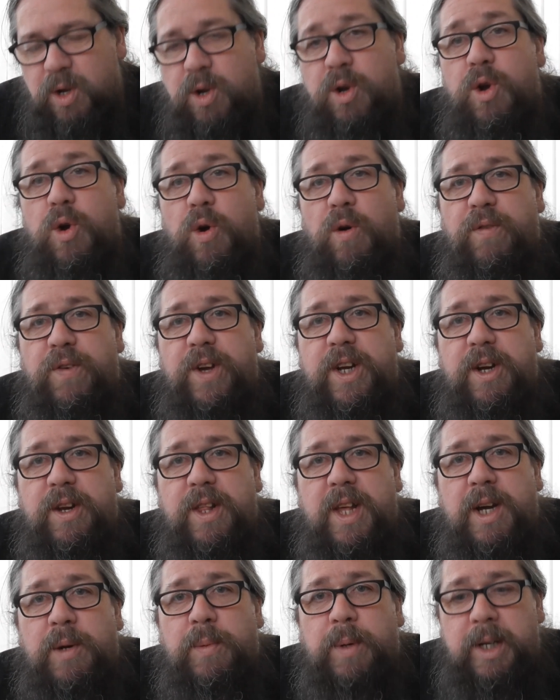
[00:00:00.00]
Go figure
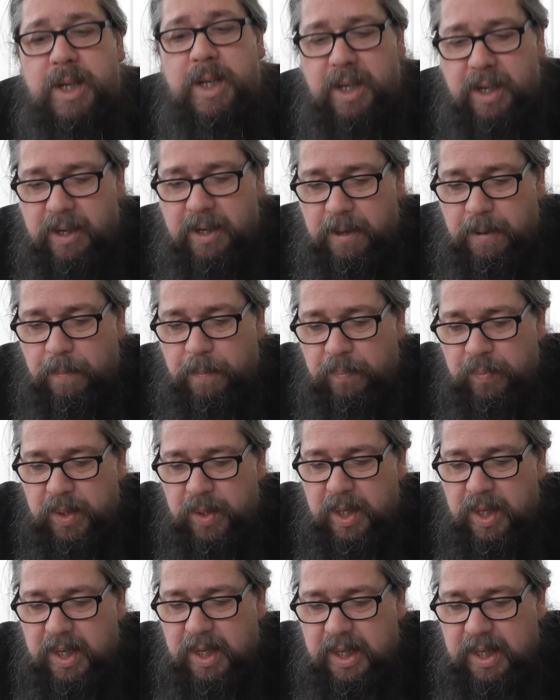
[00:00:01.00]
that one.
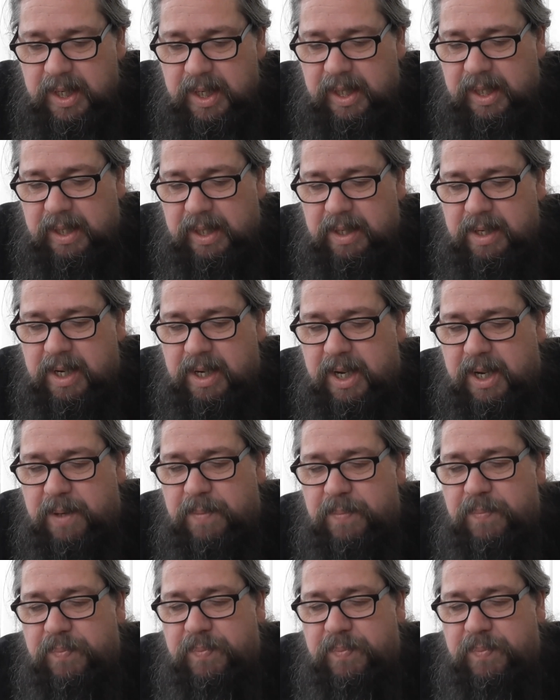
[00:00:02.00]
Right.